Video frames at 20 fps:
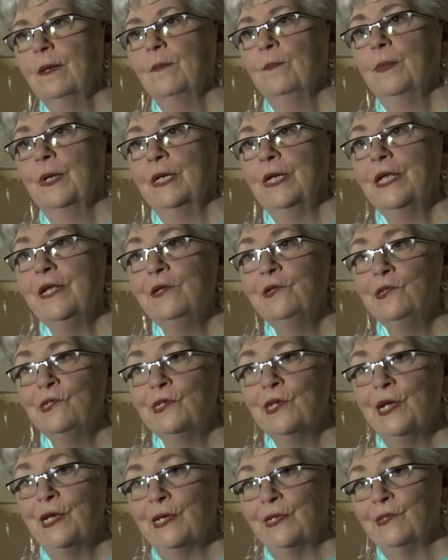But he
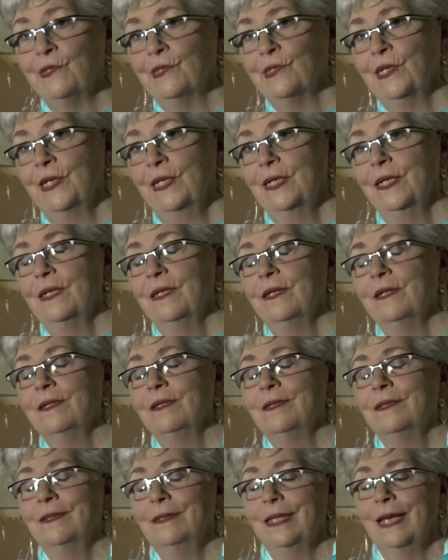says
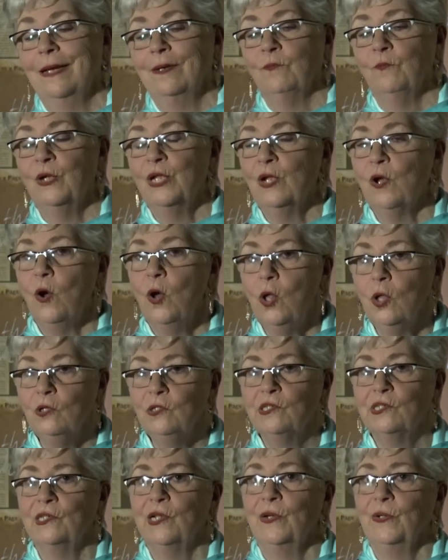that we
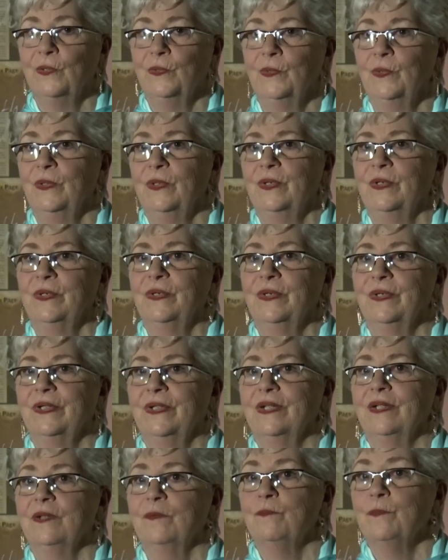also
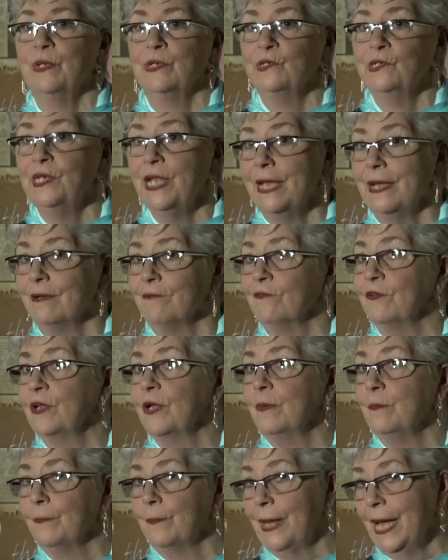must have
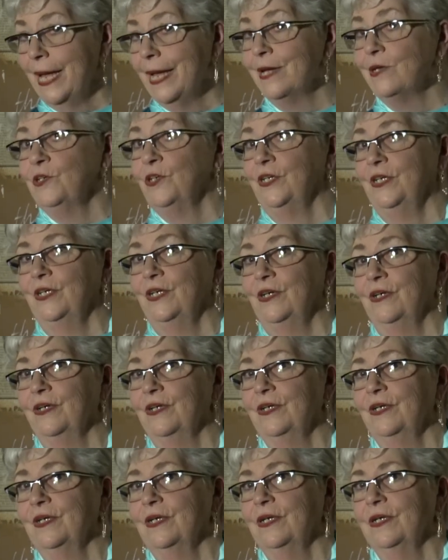compassion
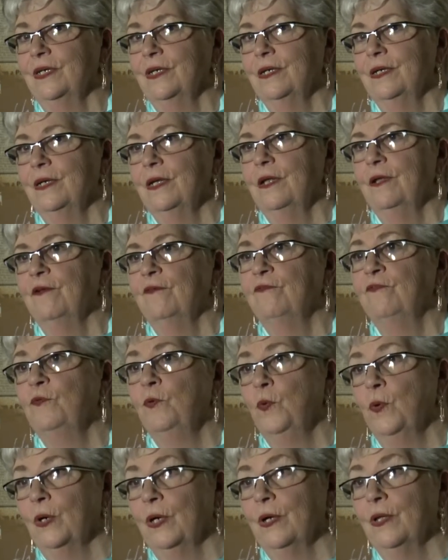
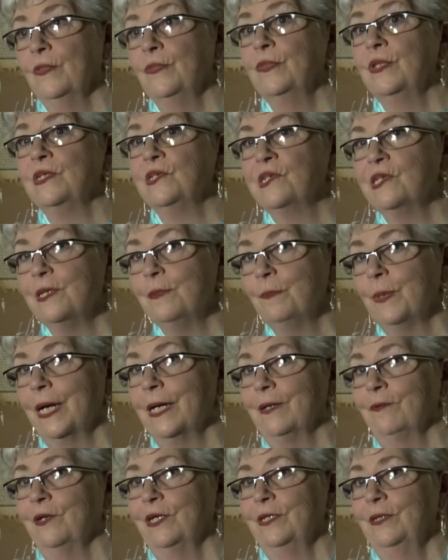for the sea
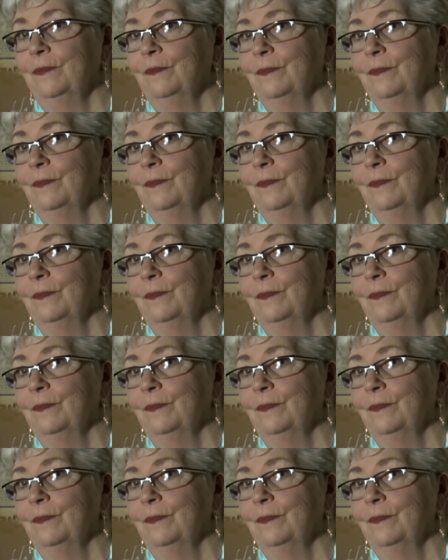pirate